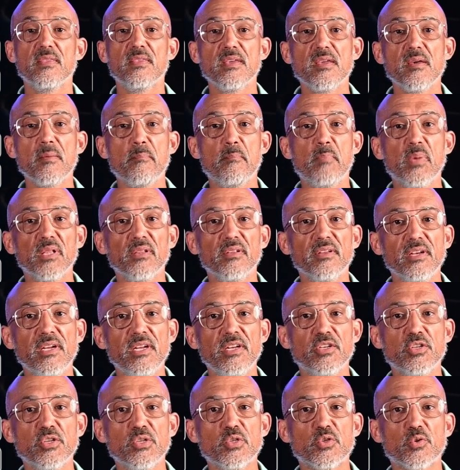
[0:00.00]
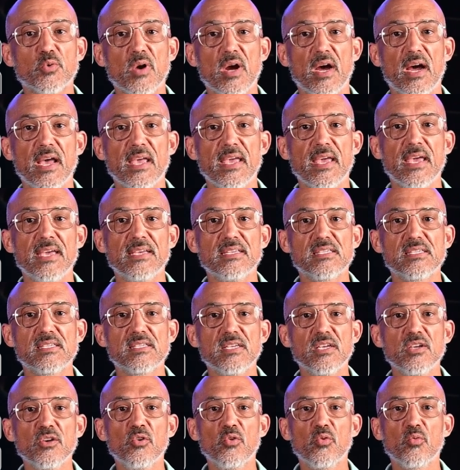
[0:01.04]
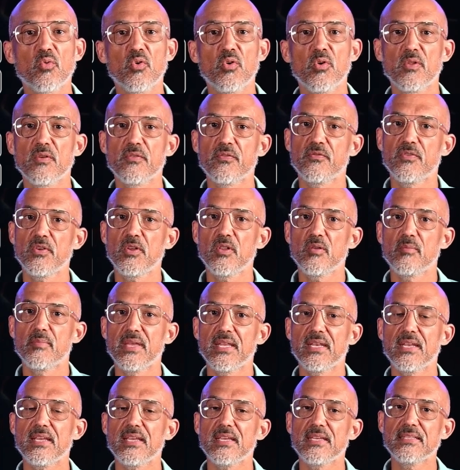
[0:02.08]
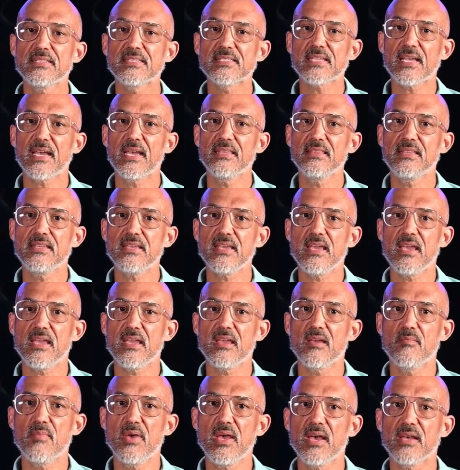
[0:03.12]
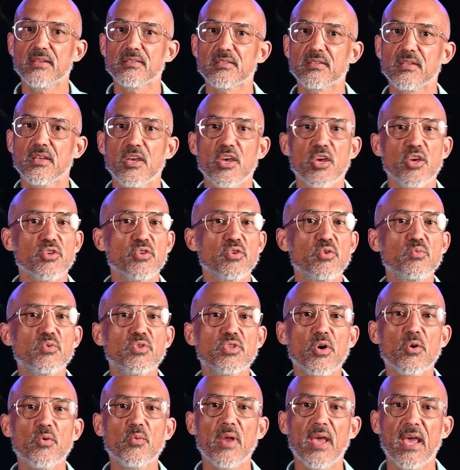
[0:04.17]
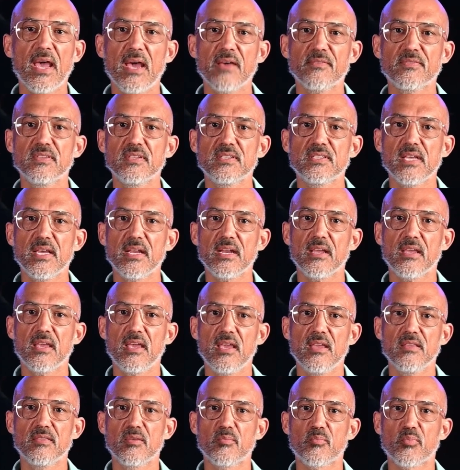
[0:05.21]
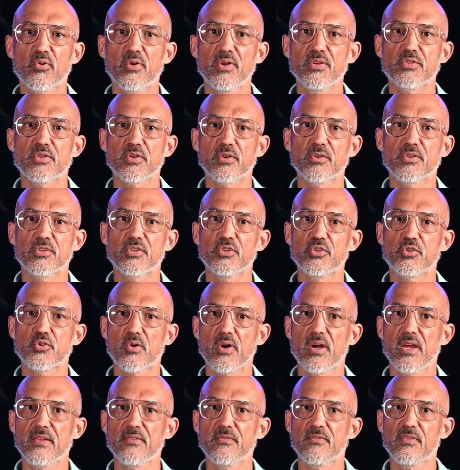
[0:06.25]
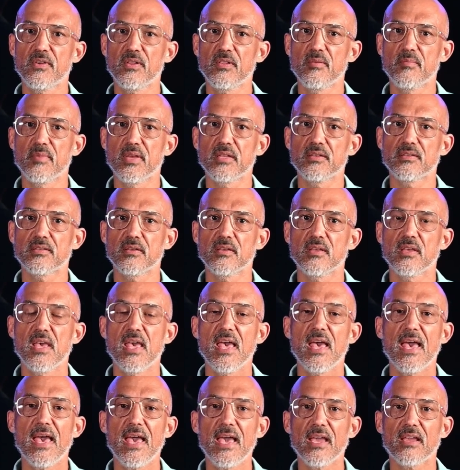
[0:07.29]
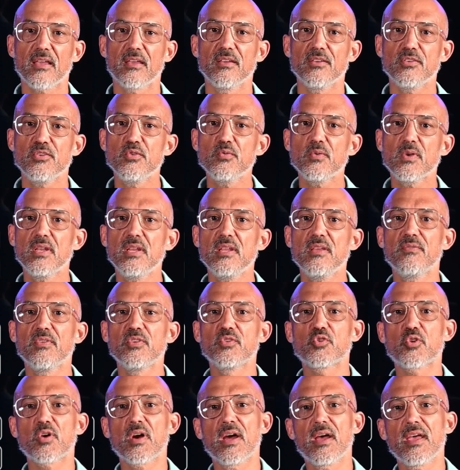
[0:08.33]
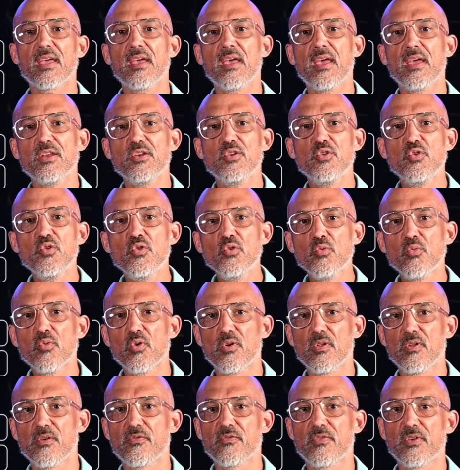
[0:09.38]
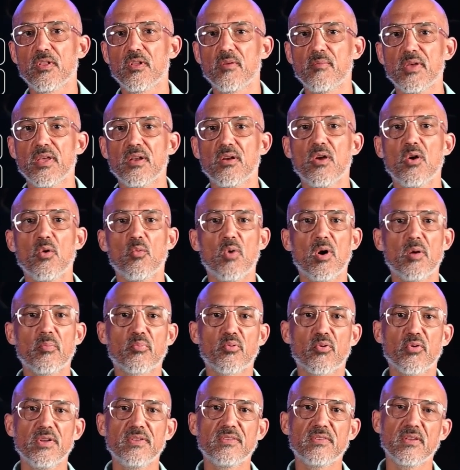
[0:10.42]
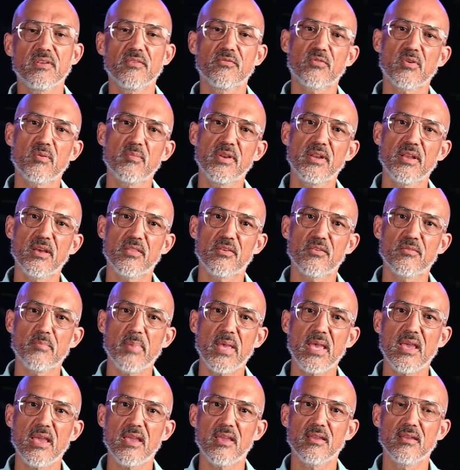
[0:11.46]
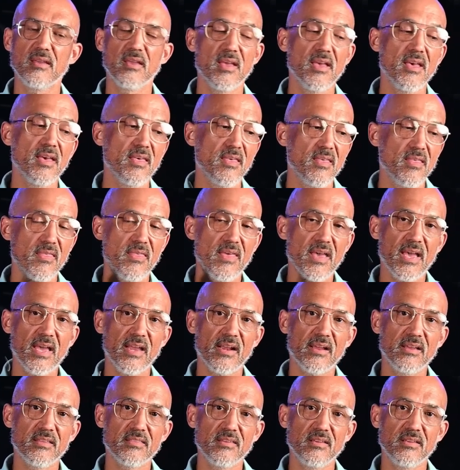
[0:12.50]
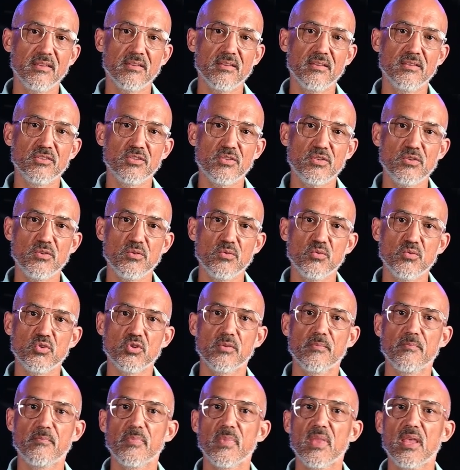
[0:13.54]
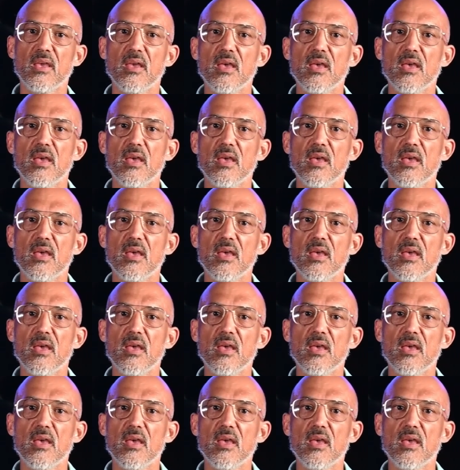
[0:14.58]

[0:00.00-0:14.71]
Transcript: The ability to dry a single roll of filament inside the AMS. You don't have to dedicate the printer to drying filament. Heck, you can even dry a new roll of filament while printing from another bay. That, I think, is huge.